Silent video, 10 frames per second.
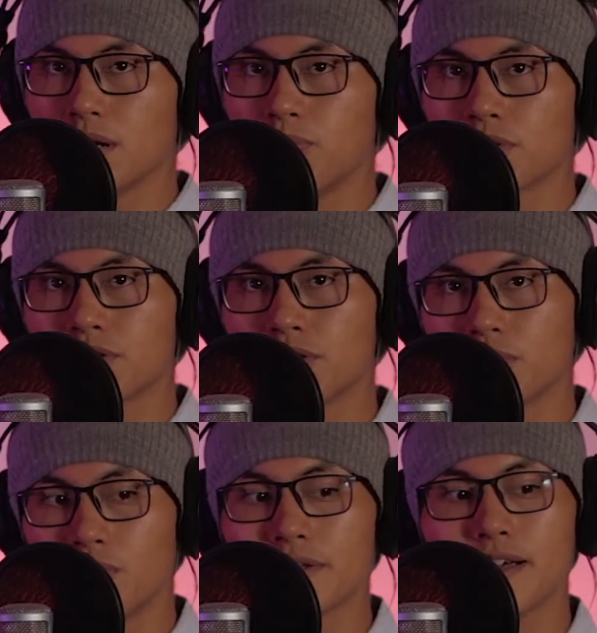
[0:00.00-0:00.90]
up, what's
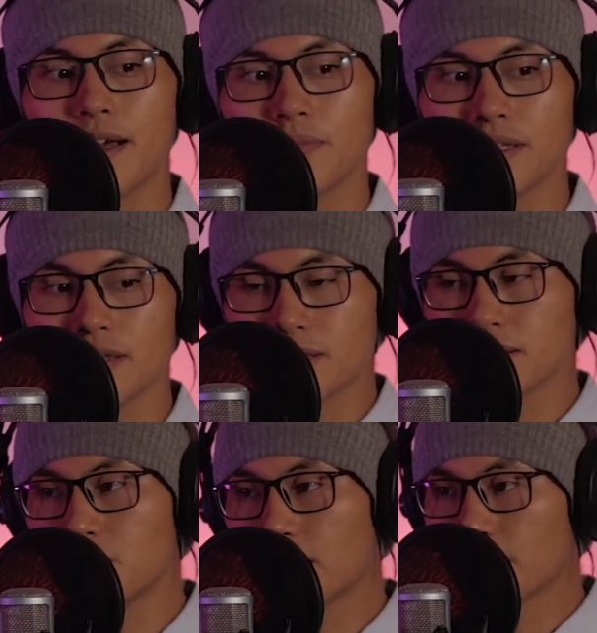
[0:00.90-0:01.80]
good, and what's happening? This
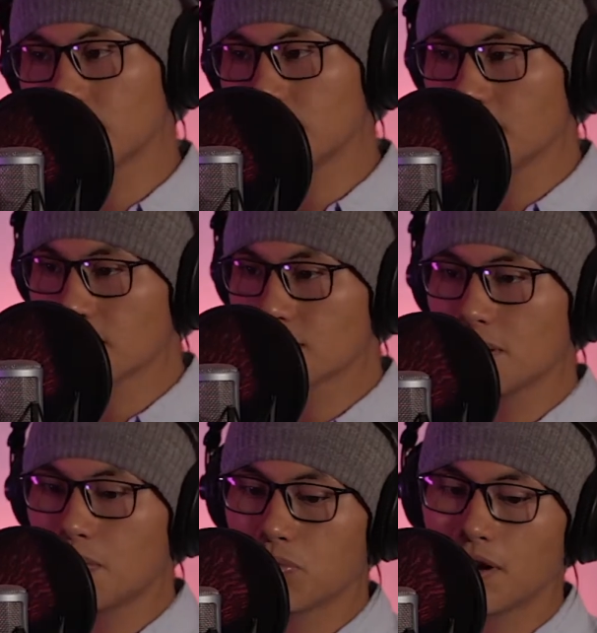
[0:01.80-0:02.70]
is Mark with the
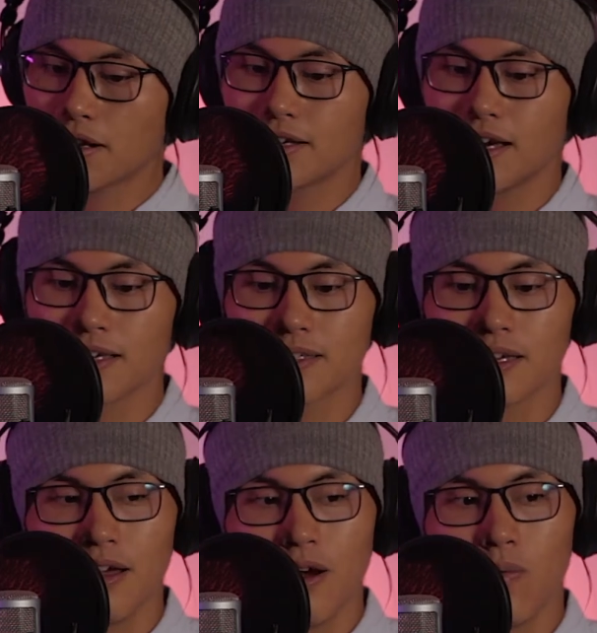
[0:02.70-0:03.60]
Echelon
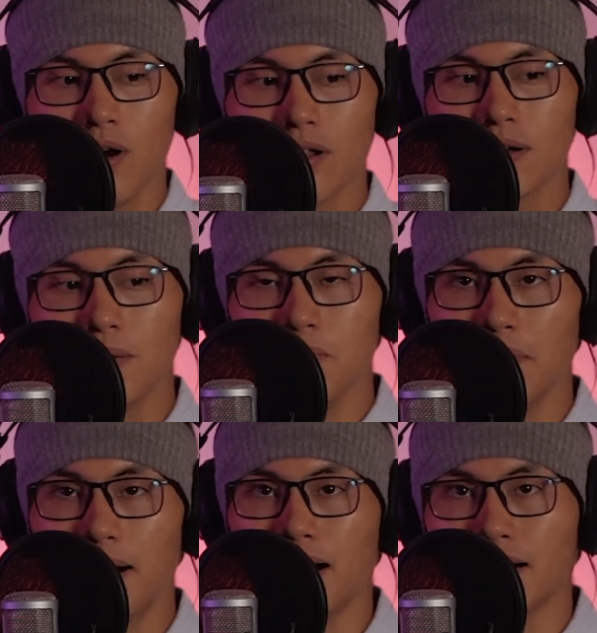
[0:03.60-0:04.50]
Broadcast. Welcome
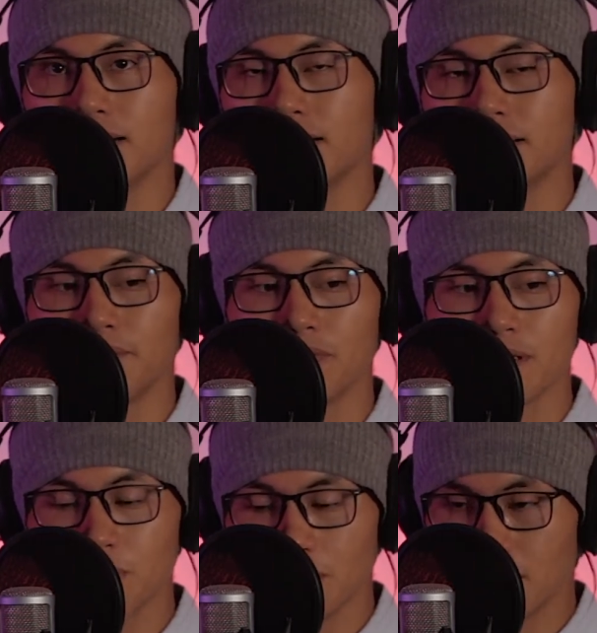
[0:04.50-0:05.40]
back. It's been